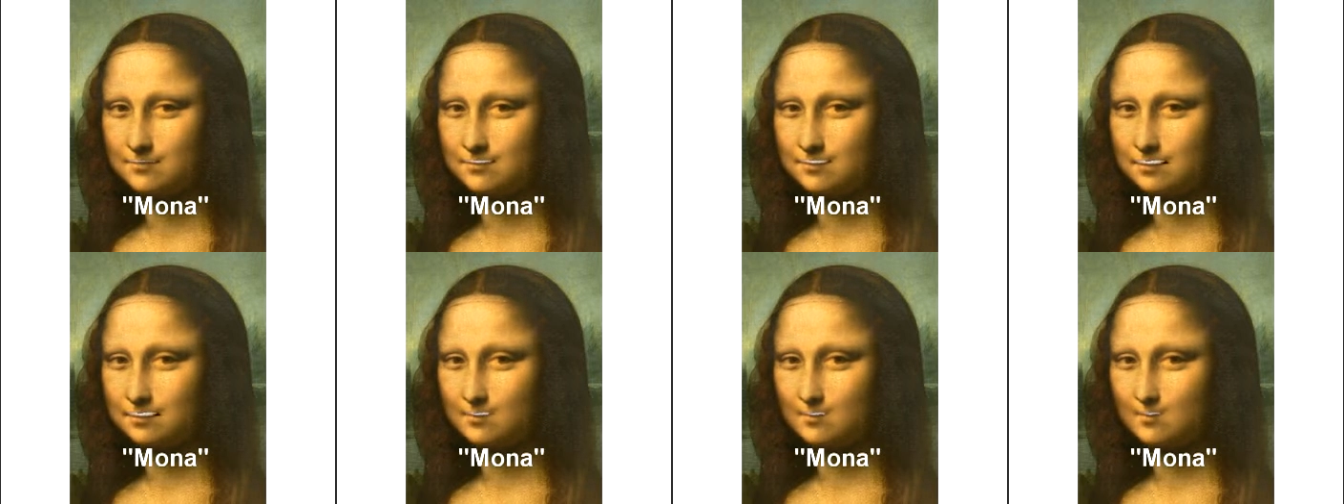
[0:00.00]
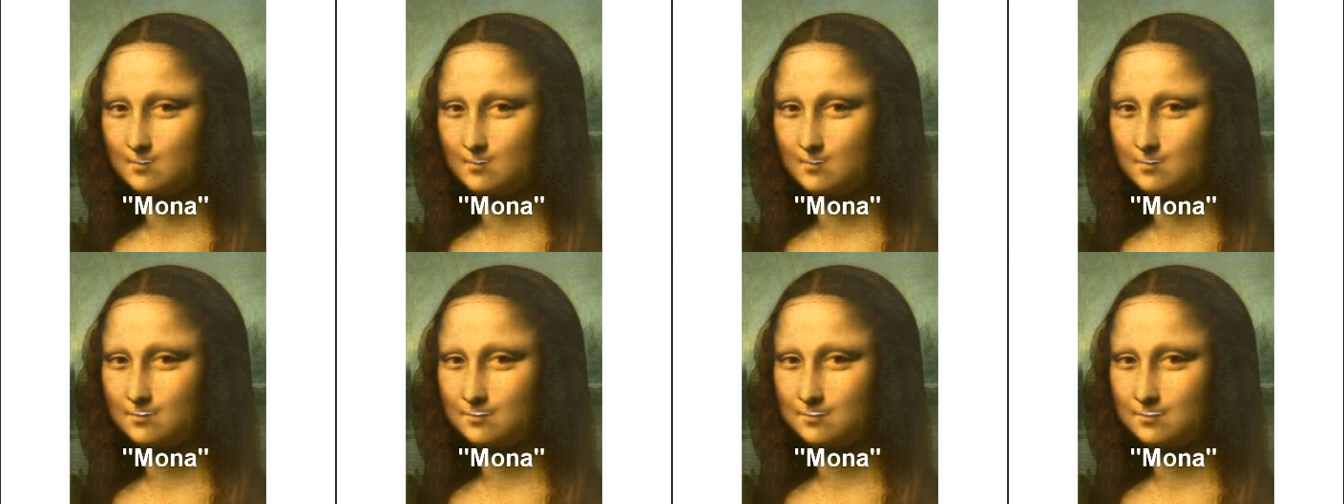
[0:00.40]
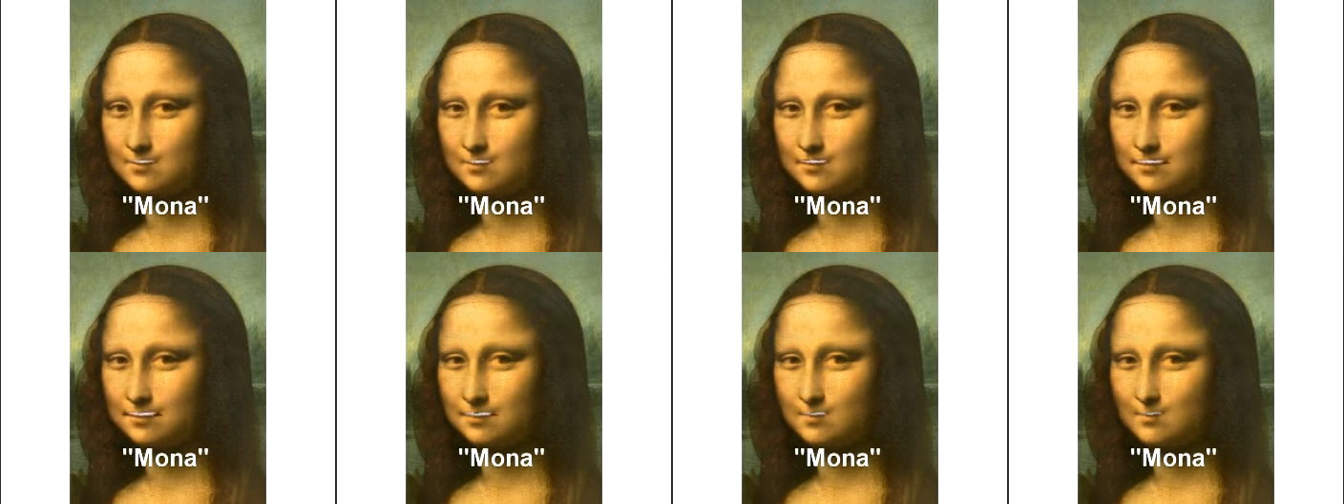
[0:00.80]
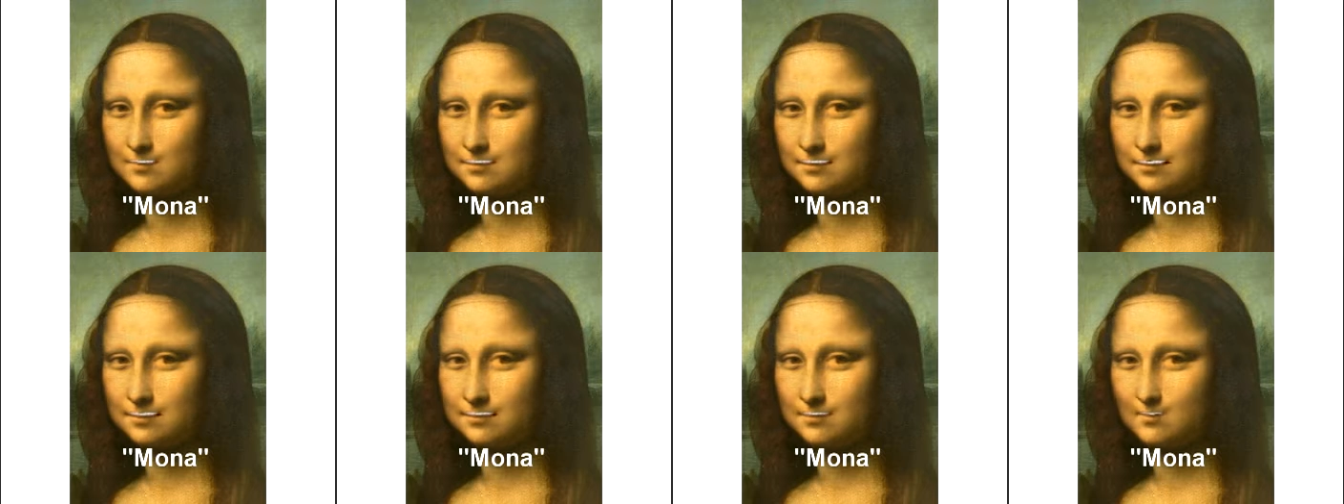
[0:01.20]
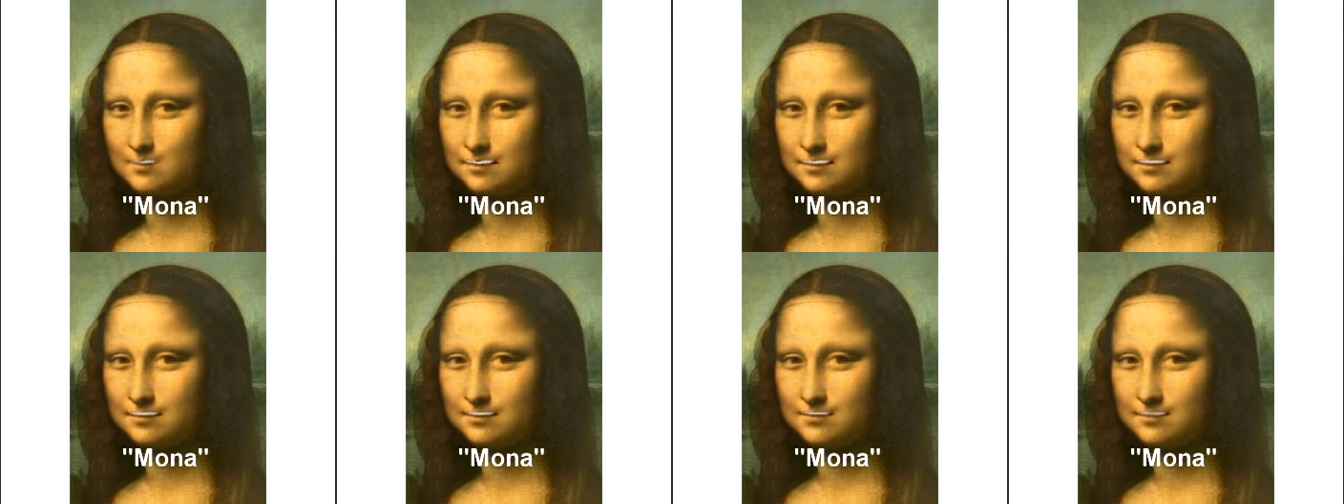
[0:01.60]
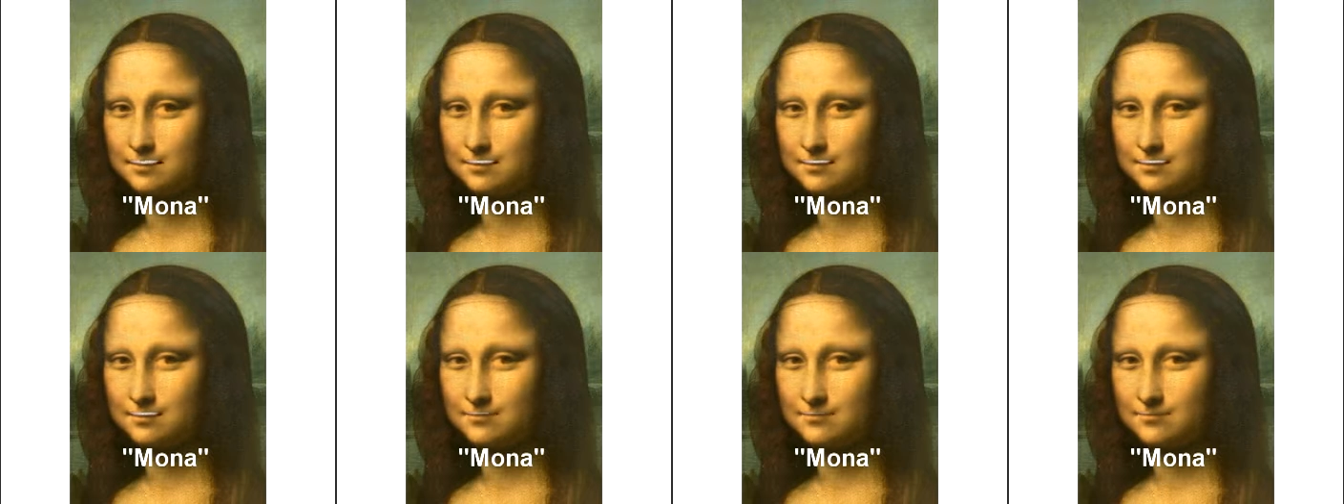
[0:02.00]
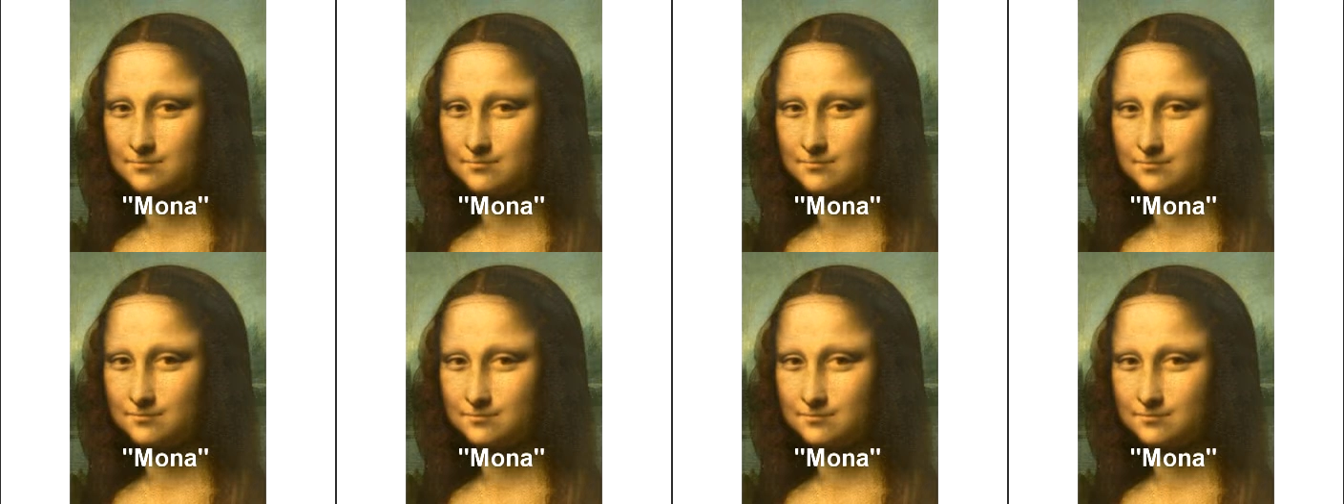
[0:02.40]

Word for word: three years. I was his mistress.